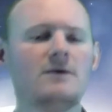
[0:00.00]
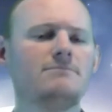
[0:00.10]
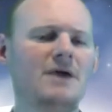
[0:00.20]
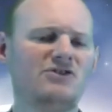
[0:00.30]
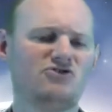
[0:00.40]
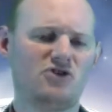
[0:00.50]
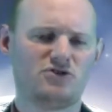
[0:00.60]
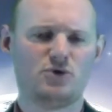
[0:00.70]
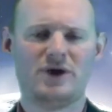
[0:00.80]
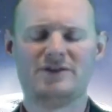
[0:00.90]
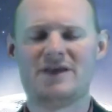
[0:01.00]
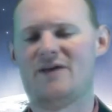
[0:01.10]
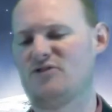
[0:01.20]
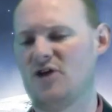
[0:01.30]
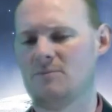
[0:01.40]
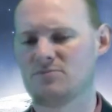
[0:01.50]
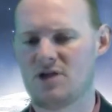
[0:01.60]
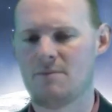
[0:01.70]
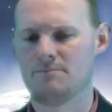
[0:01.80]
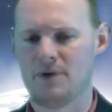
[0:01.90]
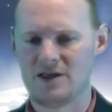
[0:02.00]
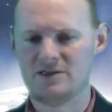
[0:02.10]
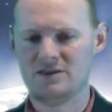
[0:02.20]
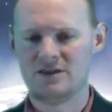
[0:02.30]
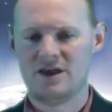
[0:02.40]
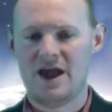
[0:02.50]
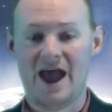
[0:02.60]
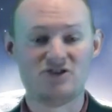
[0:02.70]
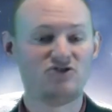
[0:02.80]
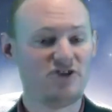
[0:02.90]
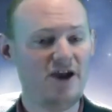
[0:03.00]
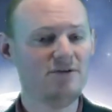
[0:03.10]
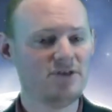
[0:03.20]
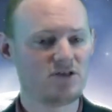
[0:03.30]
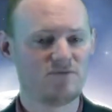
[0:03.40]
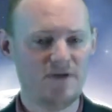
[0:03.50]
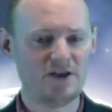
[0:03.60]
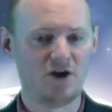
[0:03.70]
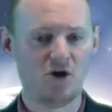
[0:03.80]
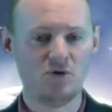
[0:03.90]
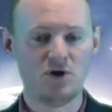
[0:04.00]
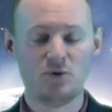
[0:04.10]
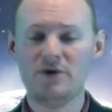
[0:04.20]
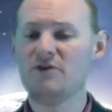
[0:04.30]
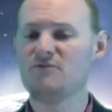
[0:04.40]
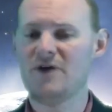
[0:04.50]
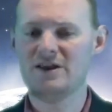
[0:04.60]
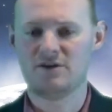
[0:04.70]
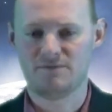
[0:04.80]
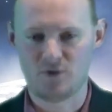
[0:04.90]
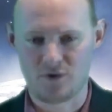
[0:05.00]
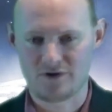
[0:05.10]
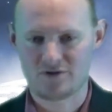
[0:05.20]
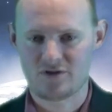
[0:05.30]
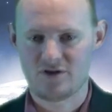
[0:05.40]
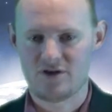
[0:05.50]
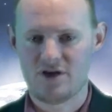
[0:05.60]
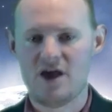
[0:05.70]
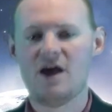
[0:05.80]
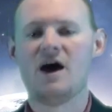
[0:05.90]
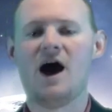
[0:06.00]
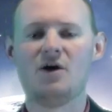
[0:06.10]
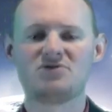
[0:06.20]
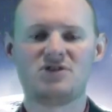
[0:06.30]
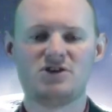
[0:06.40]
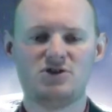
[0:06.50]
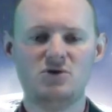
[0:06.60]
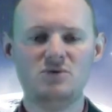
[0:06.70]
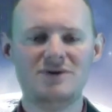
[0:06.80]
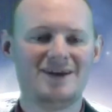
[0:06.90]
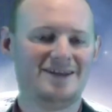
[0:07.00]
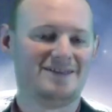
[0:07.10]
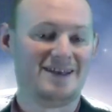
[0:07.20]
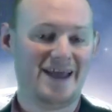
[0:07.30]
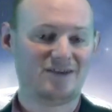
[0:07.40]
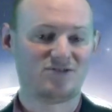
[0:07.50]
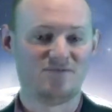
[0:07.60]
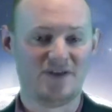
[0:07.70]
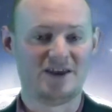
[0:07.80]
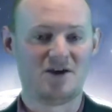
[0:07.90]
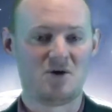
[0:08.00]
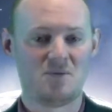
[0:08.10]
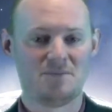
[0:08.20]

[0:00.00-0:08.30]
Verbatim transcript: Make sure you hit that thumbs up button and share this video with a friend of yours. I'll see you in the next video.